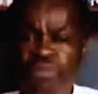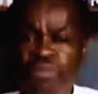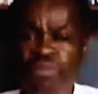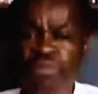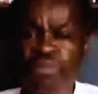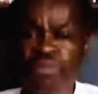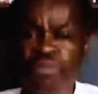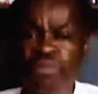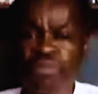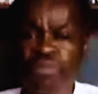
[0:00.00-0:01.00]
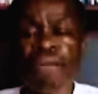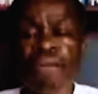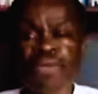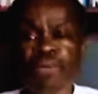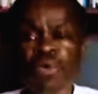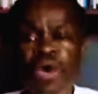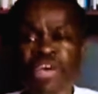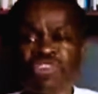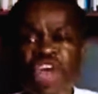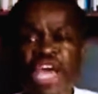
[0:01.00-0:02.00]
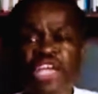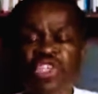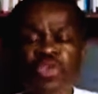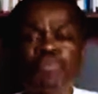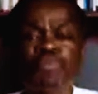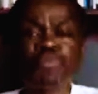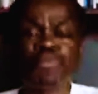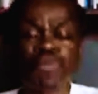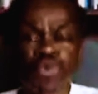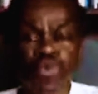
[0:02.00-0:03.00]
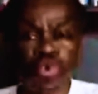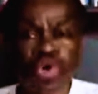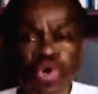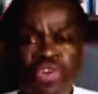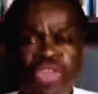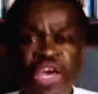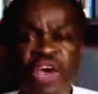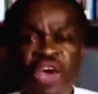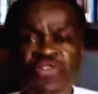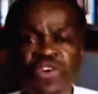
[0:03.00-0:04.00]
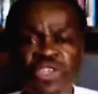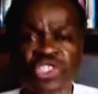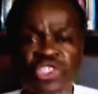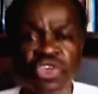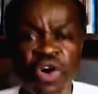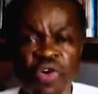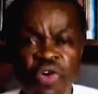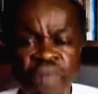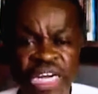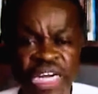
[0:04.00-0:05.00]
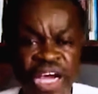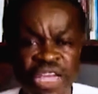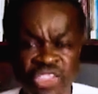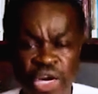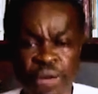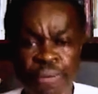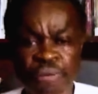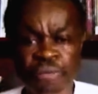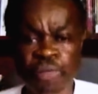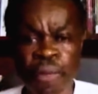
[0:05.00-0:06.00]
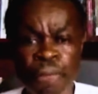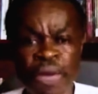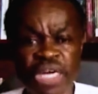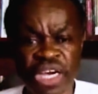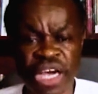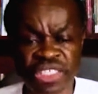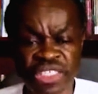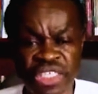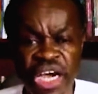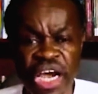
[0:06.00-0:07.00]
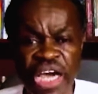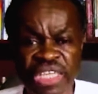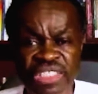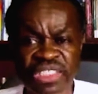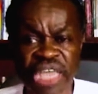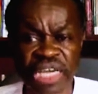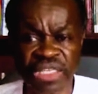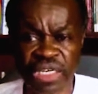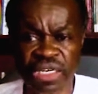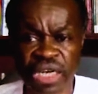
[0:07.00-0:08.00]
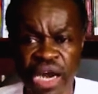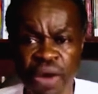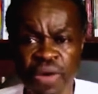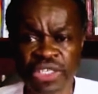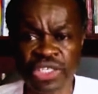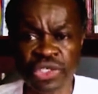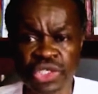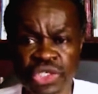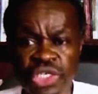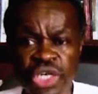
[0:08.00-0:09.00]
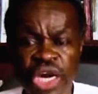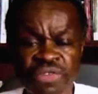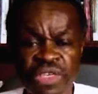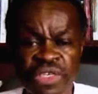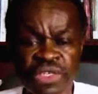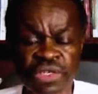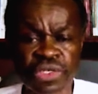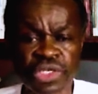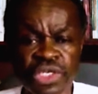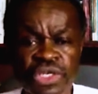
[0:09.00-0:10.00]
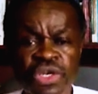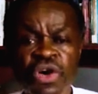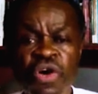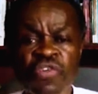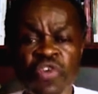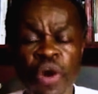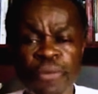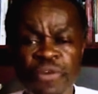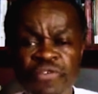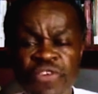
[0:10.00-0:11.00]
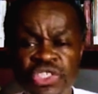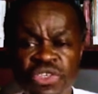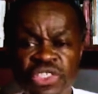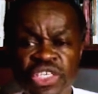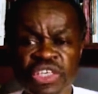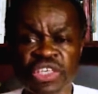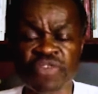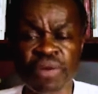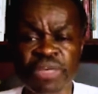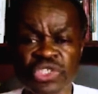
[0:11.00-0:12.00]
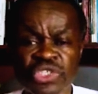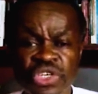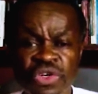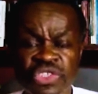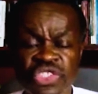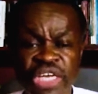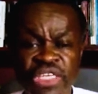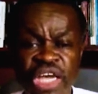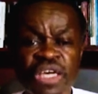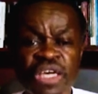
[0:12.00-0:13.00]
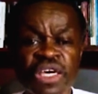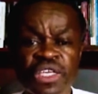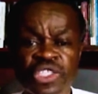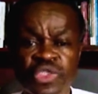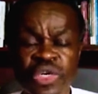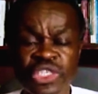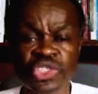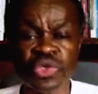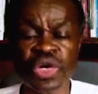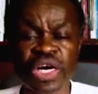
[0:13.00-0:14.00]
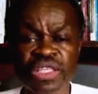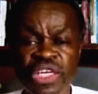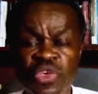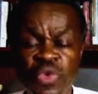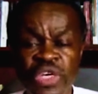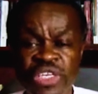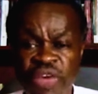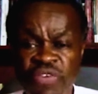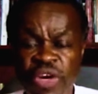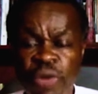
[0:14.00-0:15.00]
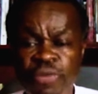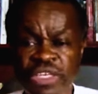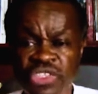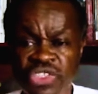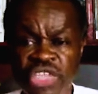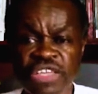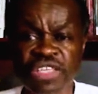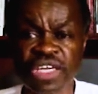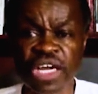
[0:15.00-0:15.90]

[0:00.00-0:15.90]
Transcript: And some people are trying to poo-poo the efforts of Madagascar. Madagascar has started. Our duty and the duty of our professionals in the pharmaceutical sector is to ensure that we develop the research that has